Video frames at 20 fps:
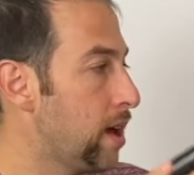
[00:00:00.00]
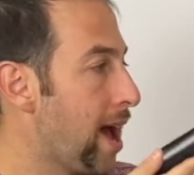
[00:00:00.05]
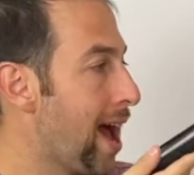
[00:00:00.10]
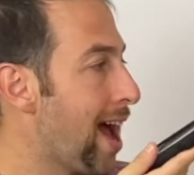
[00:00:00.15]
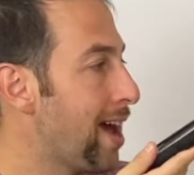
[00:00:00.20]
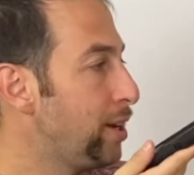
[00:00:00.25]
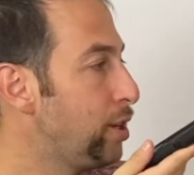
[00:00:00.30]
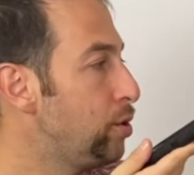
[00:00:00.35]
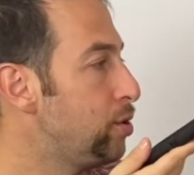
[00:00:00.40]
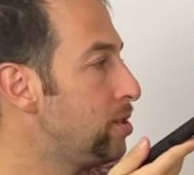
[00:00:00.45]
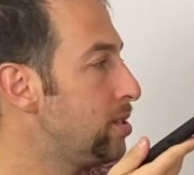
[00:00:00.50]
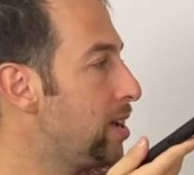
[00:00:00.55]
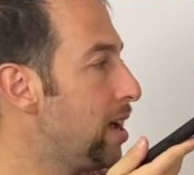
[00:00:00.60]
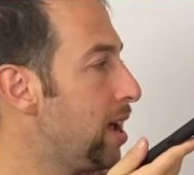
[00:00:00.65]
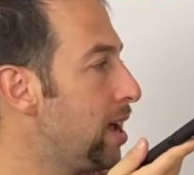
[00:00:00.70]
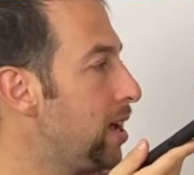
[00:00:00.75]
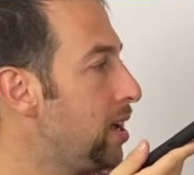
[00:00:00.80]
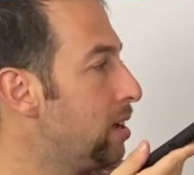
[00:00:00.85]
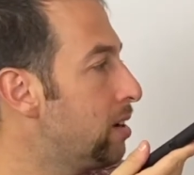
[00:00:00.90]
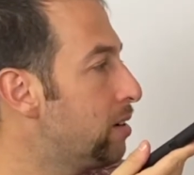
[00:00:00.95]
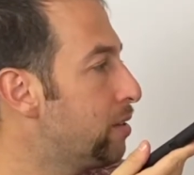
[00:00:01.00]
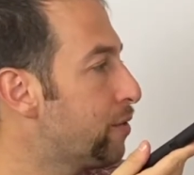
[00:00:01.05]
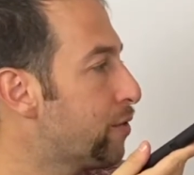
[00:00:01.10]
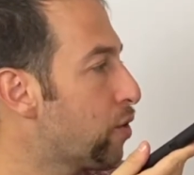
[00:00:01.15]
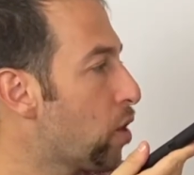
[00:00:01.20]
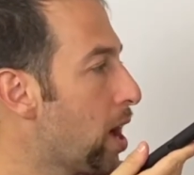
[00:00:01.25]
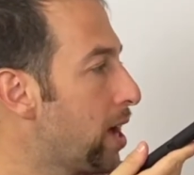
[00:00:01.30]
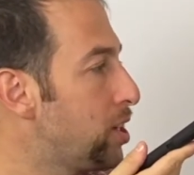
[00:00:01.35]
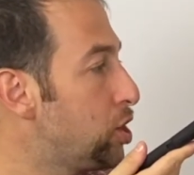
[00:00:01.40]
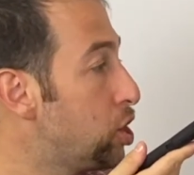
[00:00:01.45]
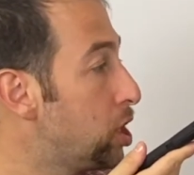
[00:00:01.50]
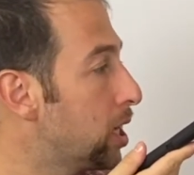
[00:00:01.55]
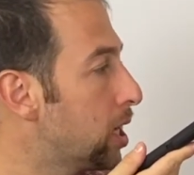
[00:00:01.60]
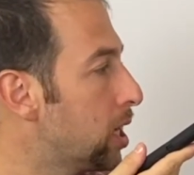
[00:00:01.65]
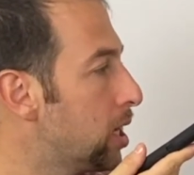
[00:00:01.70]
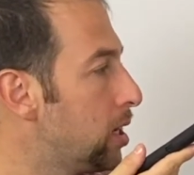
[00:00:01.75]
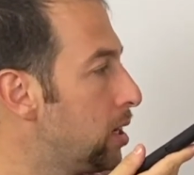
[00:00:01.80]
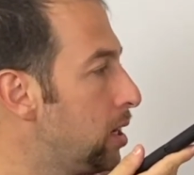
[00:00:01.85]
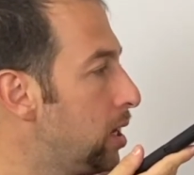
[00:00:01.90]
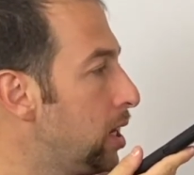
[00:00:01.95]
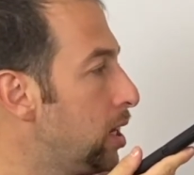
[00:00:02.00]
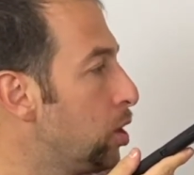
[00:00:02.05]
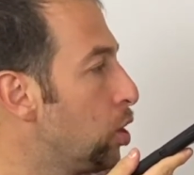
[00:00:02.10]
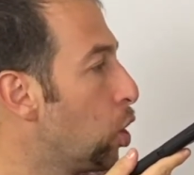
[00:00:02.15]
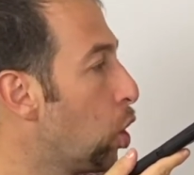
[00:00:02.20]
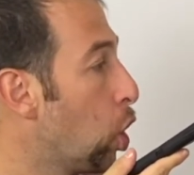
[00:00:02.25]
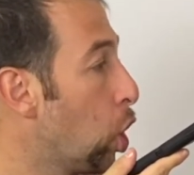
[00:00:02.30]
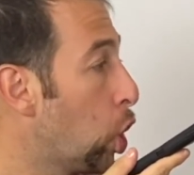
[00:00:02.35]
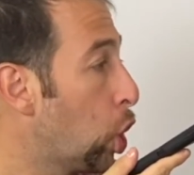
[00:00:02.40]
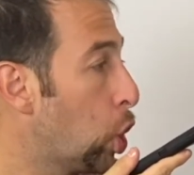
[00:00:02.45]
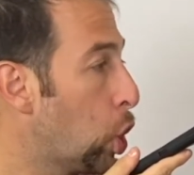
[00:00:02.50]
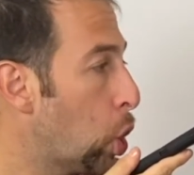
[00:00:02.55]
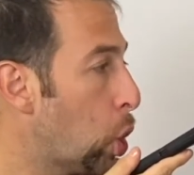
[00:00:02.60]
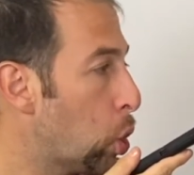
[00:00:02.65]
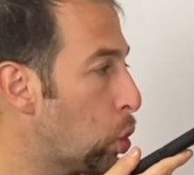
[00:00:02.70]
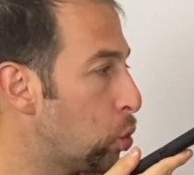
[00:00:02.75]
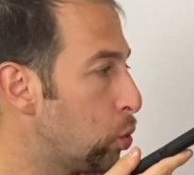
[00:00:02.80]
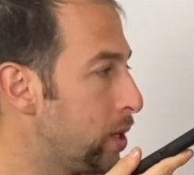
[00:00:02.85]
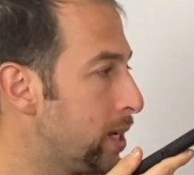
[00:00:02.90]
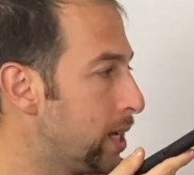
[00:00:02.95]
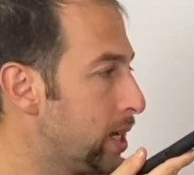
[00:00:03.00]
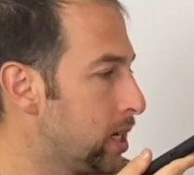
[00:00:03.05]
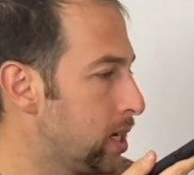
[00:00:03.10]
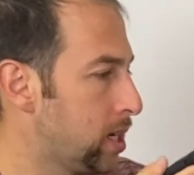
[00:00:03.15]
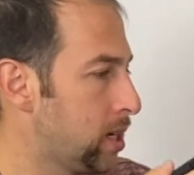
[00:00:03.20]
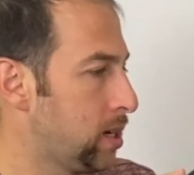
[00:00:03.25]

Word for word: How do you say fried chicken in Korean?